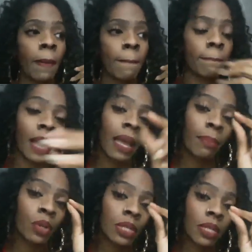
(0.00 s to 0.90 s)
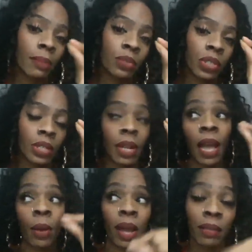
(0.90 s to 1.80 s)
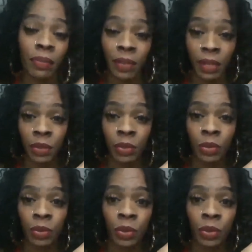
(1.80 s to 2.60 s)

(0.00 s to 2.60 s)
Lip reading: my perception and how I feel